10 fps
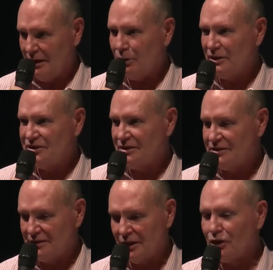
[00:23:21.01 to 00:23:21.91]
I went,
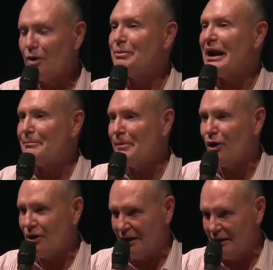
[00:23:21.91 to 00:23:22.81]
cheers. So I got a black
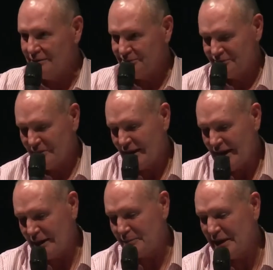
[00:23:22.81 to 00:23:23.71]
marker,
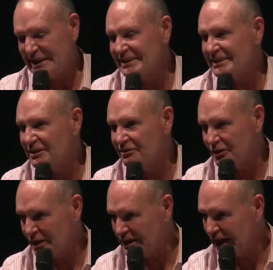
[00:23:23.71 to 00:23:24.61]
I painted in the
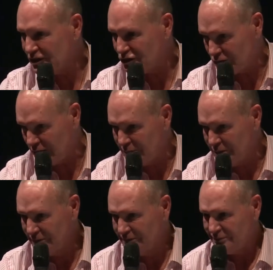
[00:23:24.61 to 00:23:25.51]
fucking Nike stripe,
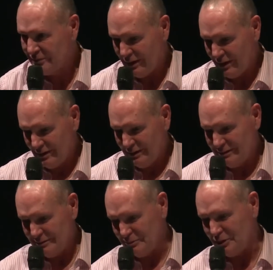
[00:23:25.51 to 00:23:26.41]

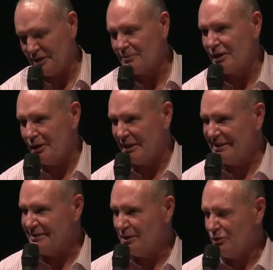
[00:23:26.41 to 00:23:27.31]
put them on, I
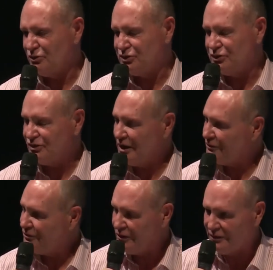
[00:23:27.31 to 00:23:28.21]
went,
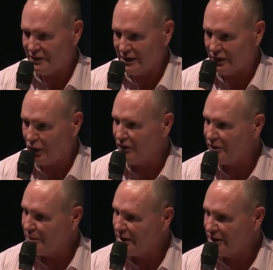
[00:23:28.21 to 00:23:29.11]
thank fuck for that,
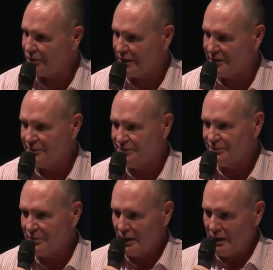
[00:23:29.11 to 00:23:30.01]
£500,000.
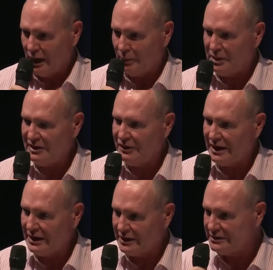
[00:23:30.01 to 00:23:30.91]
I'm playing for
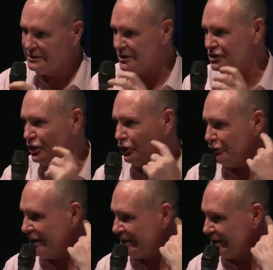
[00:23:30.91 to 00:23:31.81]
England, it started
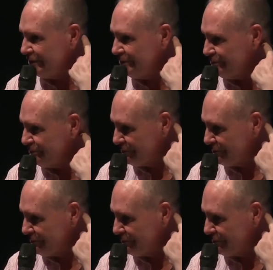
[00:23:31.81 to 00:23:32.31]
raining.